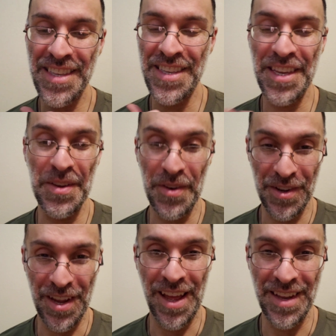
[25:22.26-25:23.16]
you are
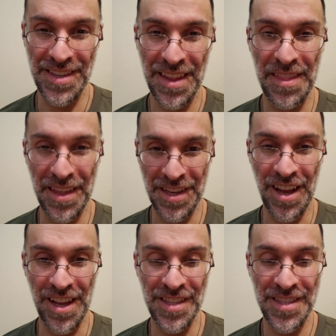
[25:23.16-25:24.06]
not the
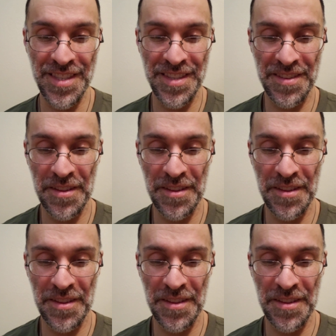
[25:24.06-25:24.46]
gods.